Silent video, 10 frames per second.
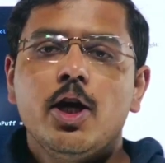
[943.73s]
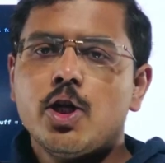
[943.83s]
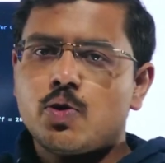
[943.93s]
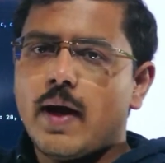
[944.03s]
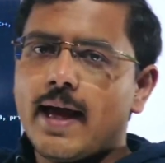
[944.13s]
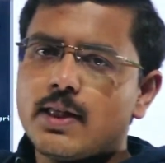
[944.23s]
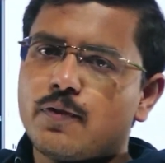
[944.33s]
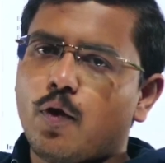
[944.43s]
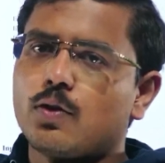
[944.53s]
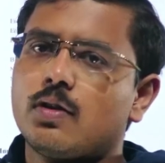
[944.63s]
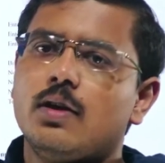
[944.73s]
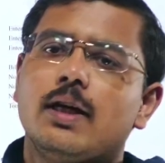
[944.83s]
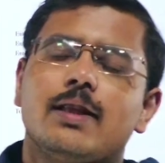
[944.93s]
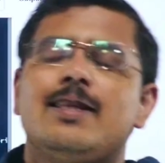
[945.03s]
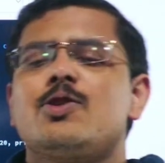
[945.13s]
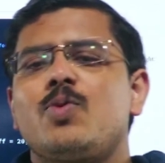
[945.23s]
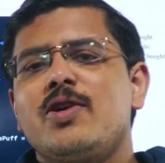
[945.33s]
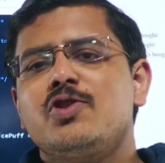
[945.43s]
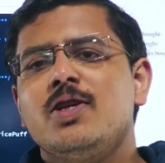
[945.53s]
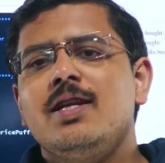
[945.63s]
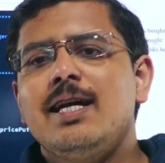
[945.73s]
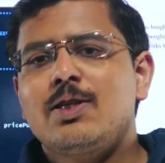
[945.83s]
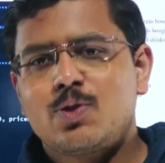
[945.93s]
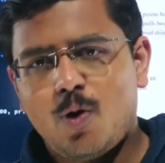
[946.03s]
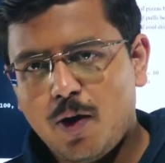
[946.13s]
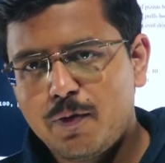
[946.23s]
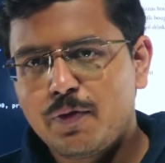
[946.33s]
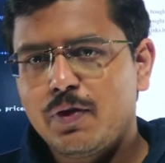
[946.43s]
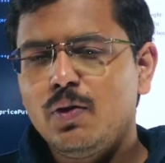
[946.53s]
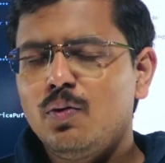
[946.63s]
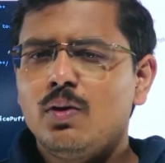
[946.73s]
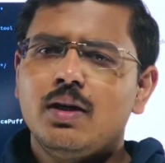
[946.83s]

So henceforth, this question is solved for you.